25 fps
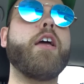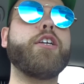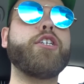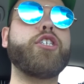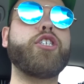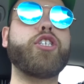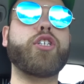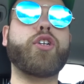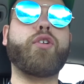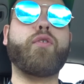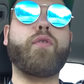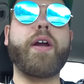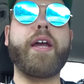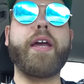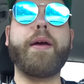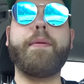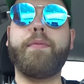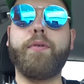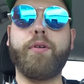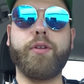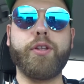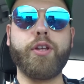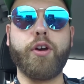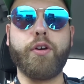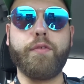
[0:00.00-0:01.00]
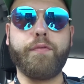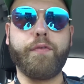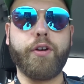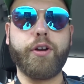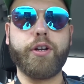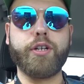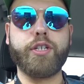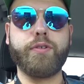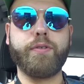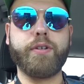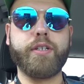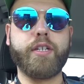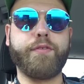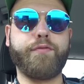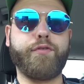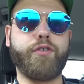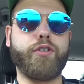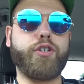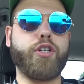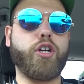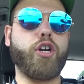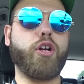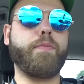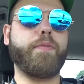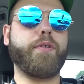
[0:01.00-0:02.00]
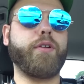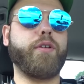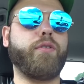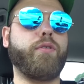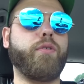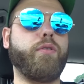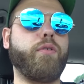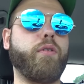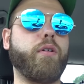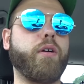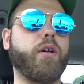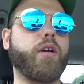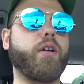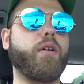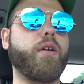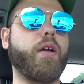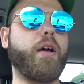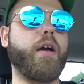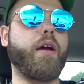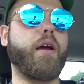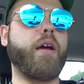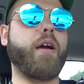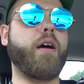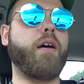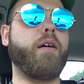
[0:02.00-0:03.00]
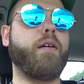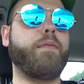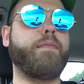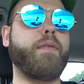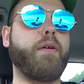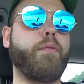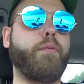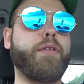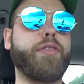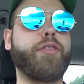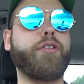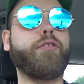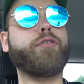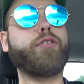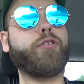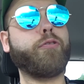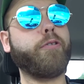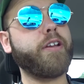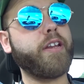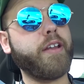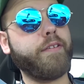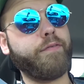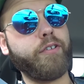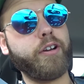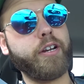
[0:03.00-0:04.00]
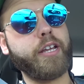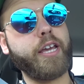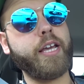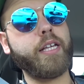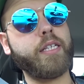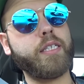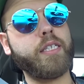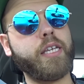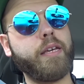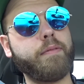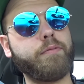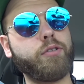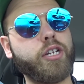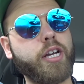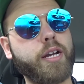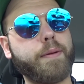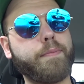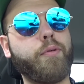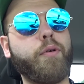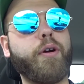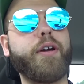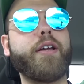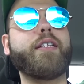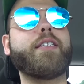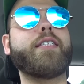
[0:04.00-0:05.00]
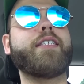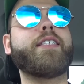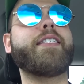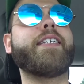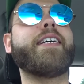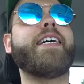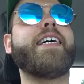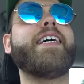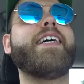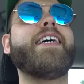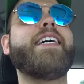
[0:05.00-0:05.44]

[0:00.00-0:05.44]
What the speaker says: scrambled over to a different terminal, went through 3 different KCM checkpoints,